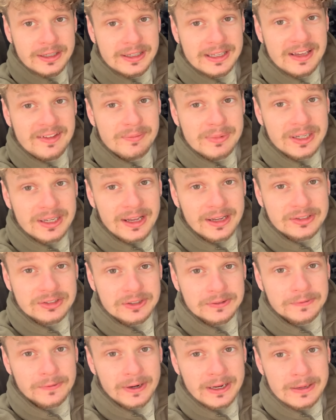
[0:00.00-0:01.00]
gave me an
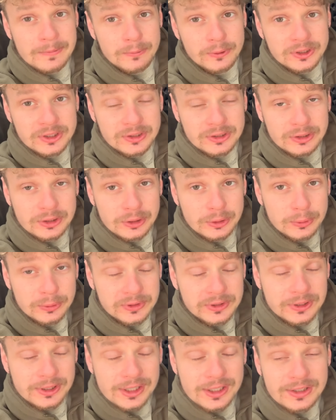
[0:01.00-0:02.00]
extra frame which is
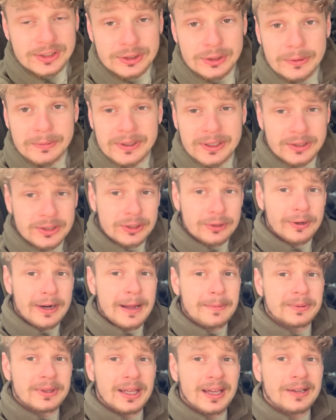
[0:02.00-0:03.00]
useless, so I'm going to
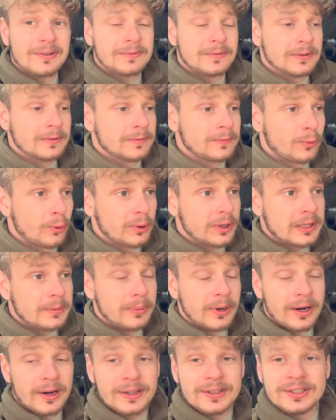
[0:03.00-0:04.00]
scrap that for 40
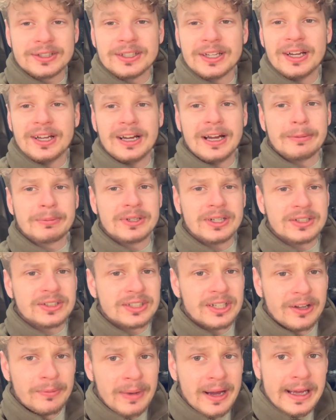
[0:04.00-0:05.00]
bucks. I'm going to
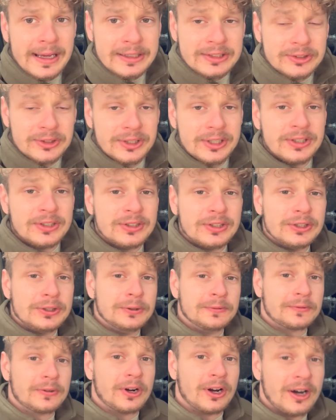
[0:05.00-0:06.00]
sell my extra
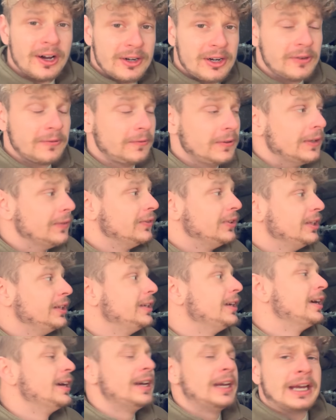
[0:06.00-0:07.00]
ECU for
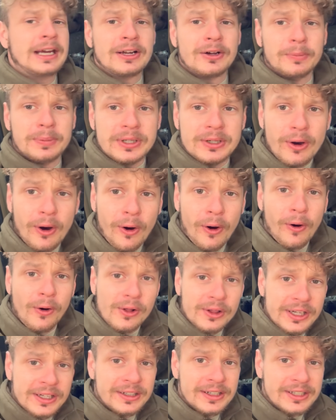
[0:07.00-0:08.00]
150 and I'll be
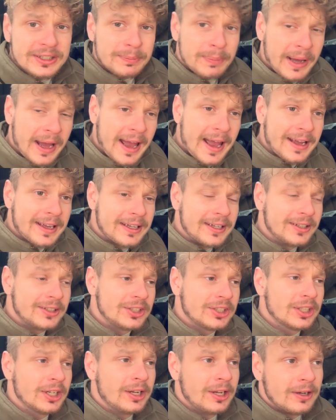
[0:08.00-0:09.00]
all in this
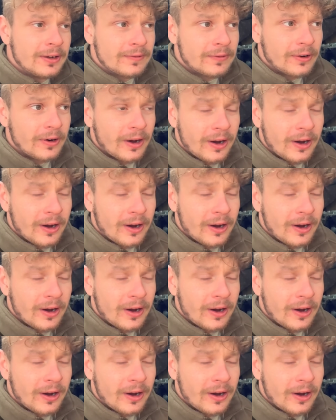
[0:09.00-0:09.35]
package for